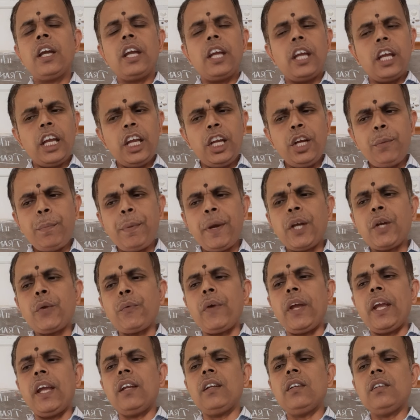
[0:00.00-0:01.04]
in
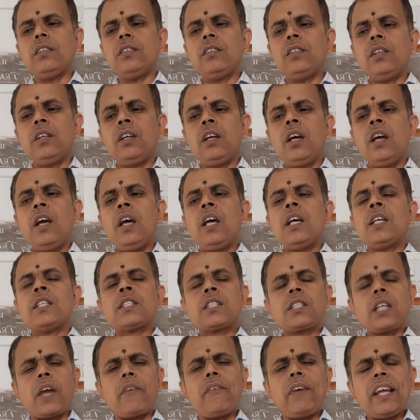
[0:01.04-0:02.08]
between
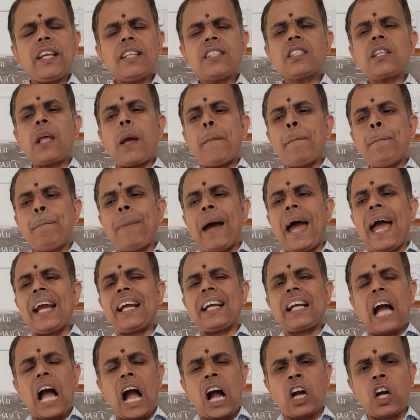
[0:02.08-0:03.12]
savings
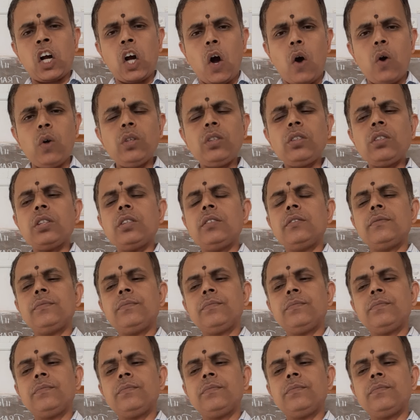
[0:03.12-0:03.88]
bank account